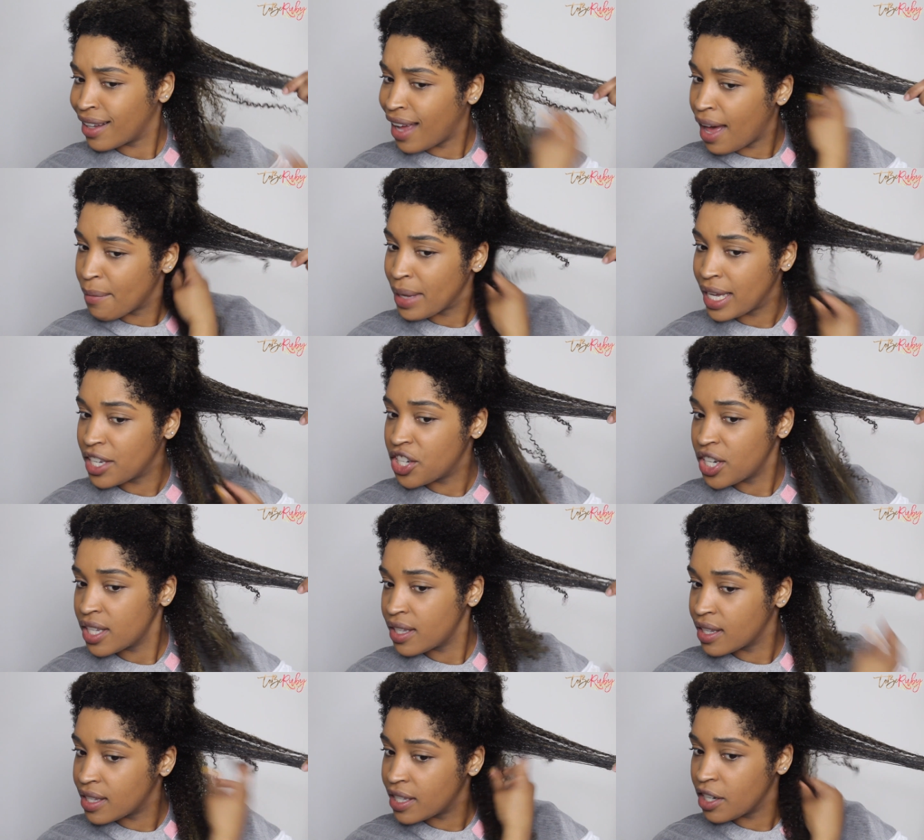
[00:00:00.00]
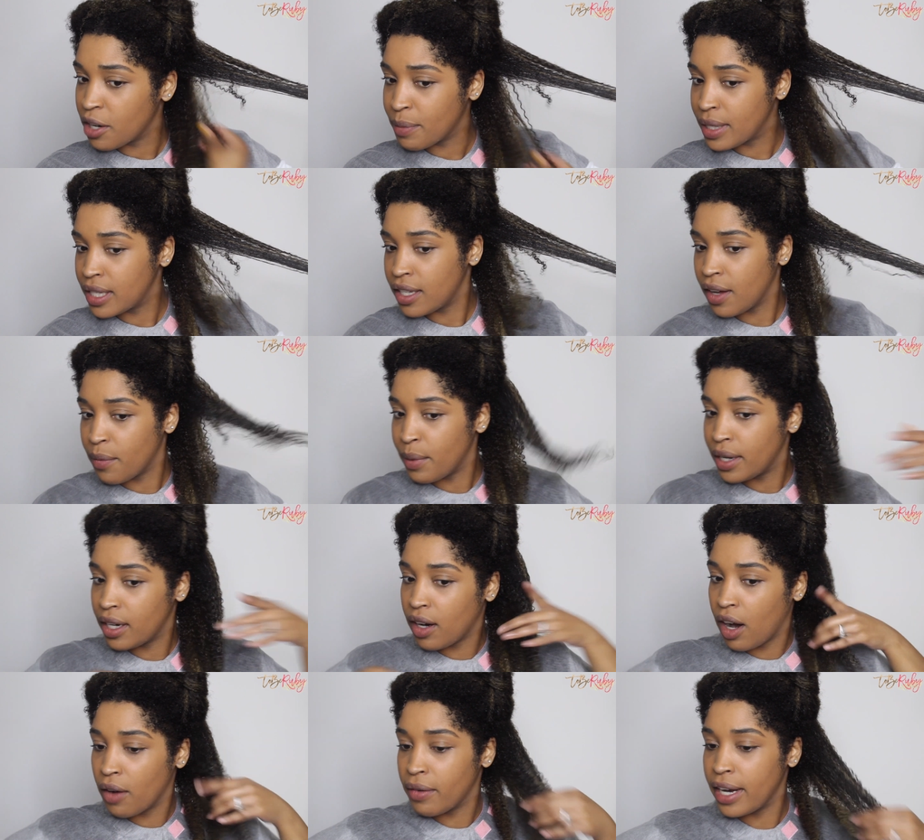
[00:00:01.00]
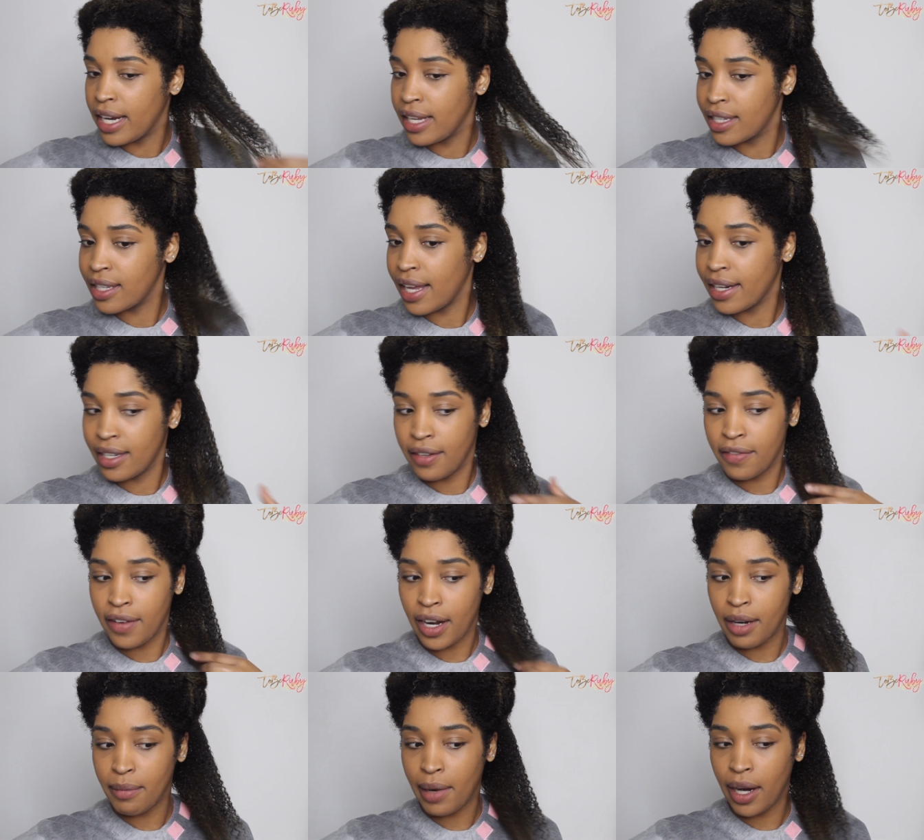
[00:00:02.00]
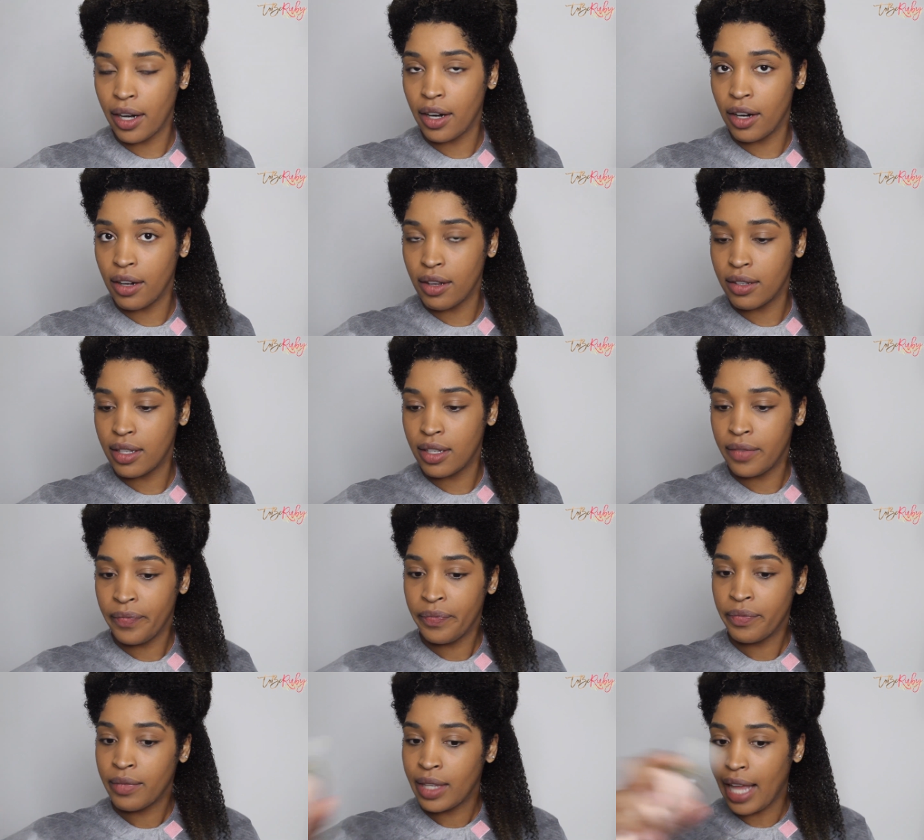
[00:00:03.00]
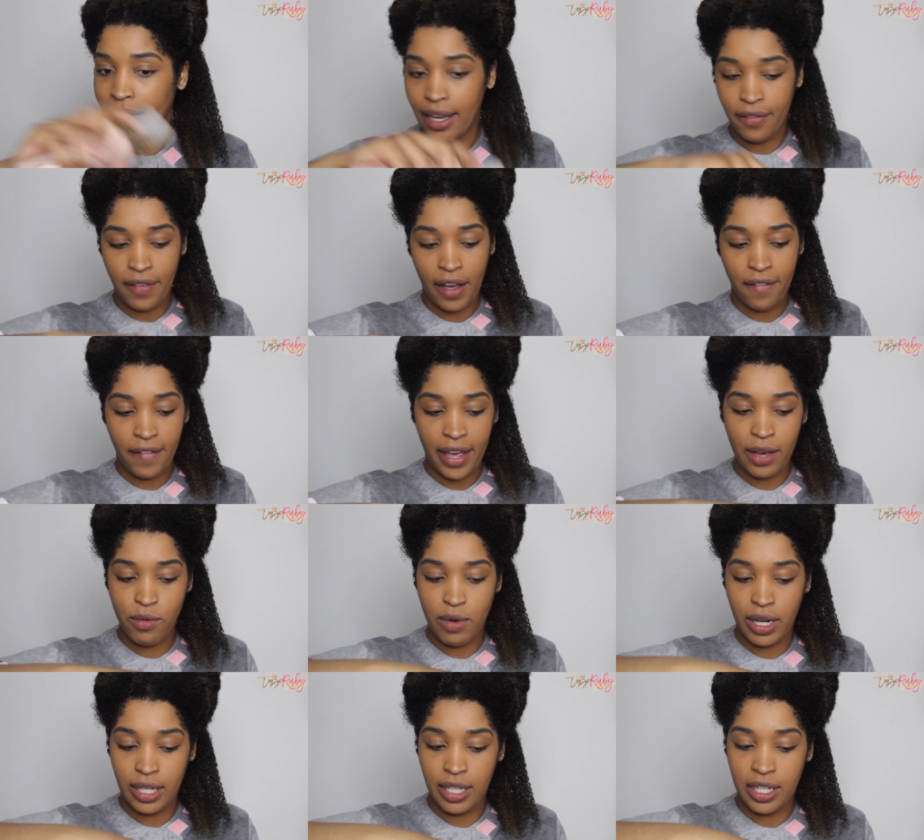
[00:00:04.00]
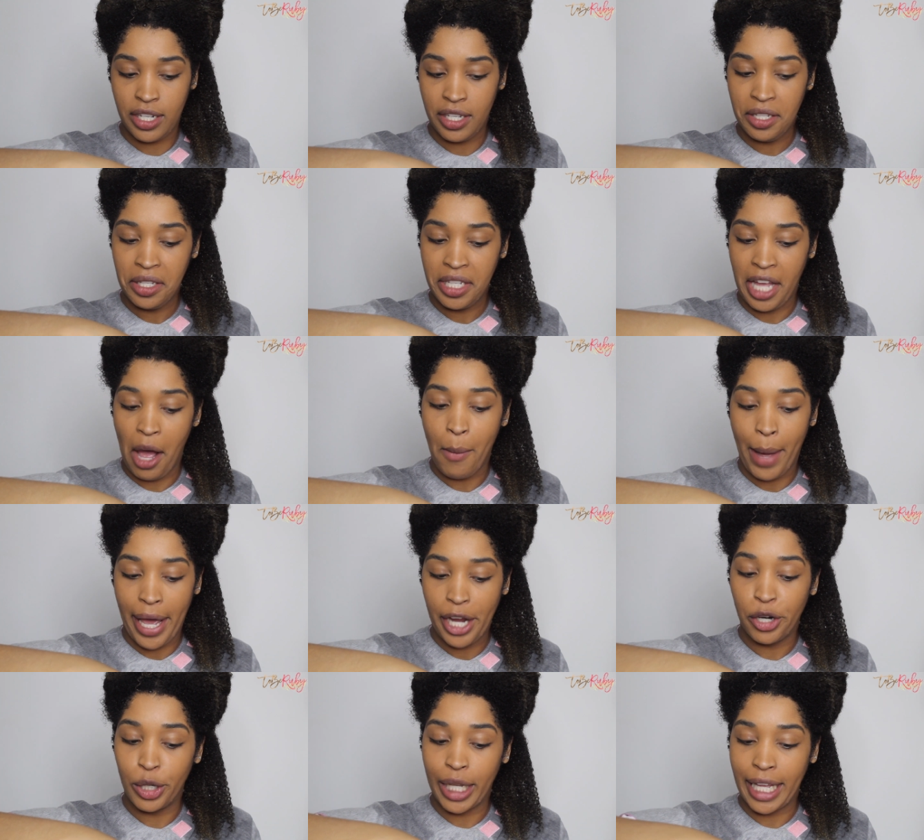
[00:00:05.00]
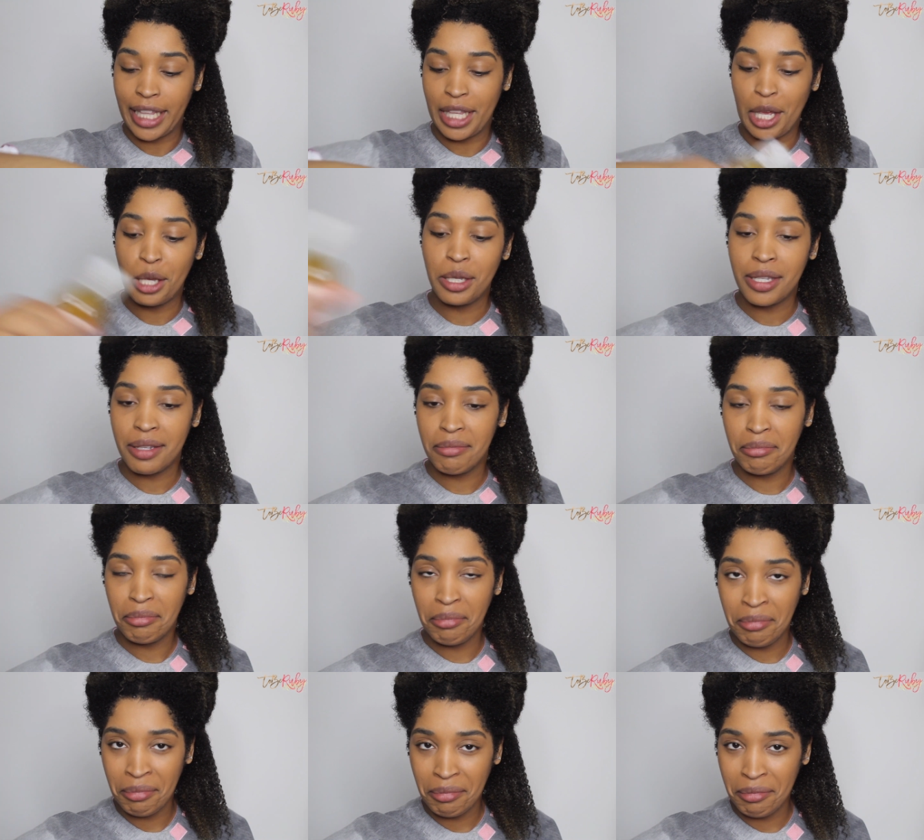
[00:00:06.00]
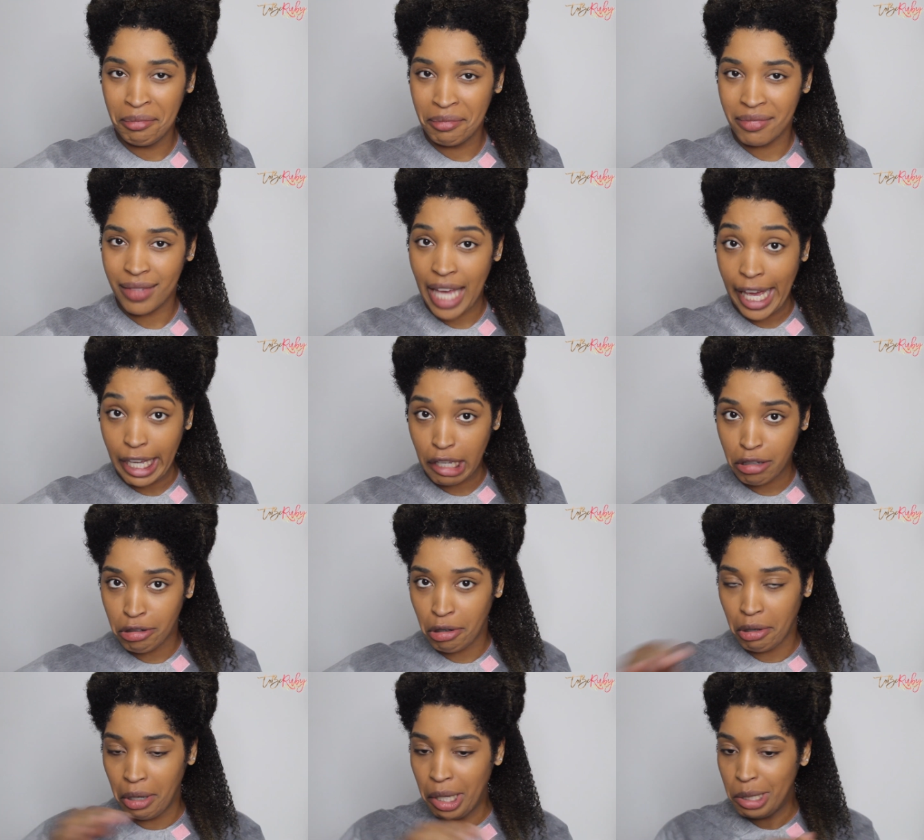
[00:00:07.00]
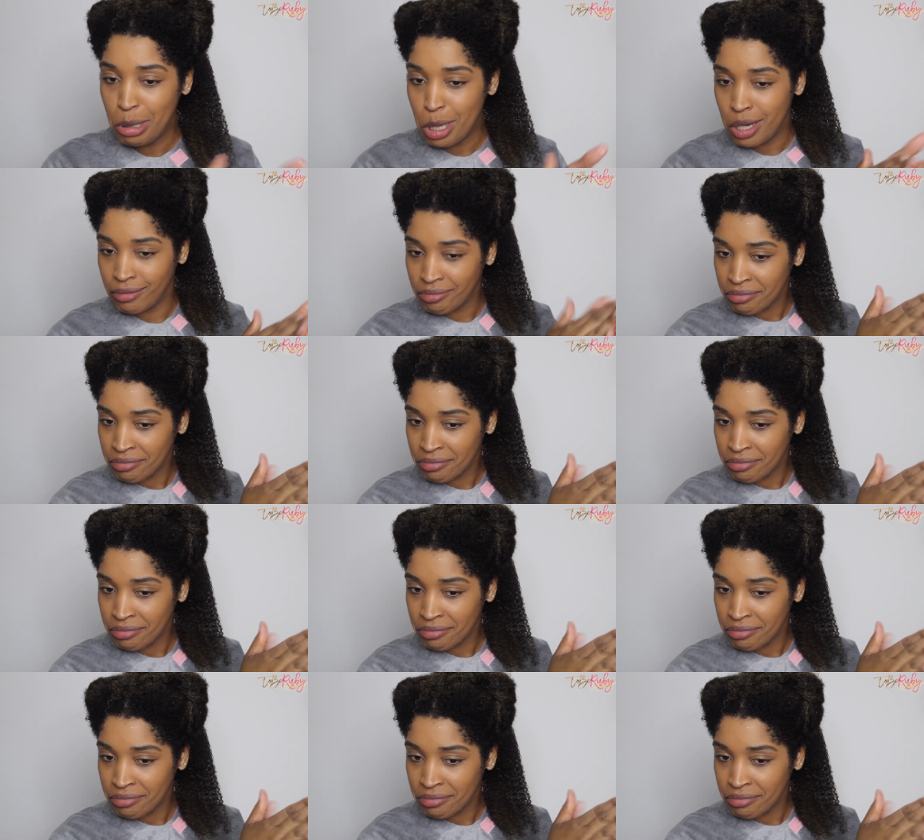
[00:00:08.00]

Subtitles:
I mean, it's just the serum itself, but it already is like defining my curls. Like if I fake wanted to just style my hair like this, I could.